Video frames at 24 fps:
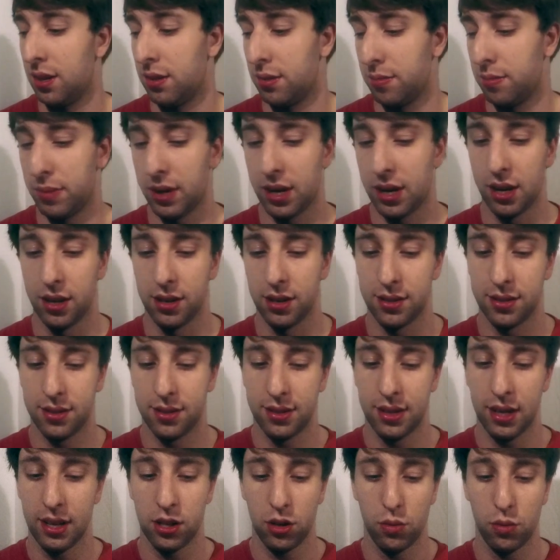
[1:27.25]
Because
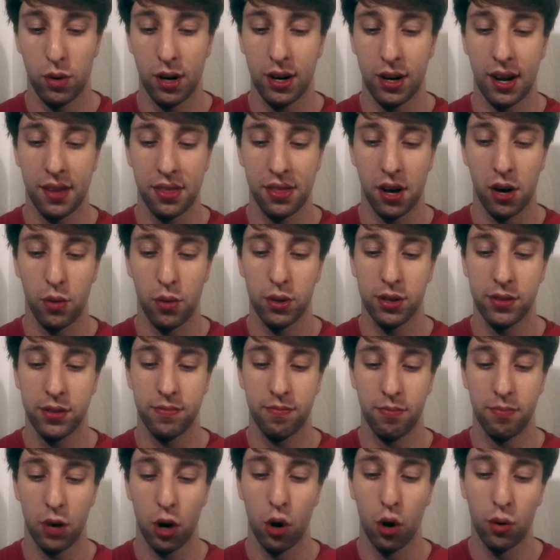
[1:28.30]
Season 1 I thought was
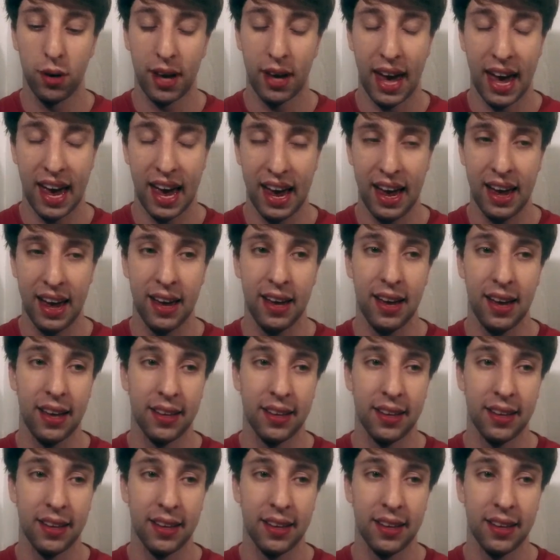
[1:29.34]
okay,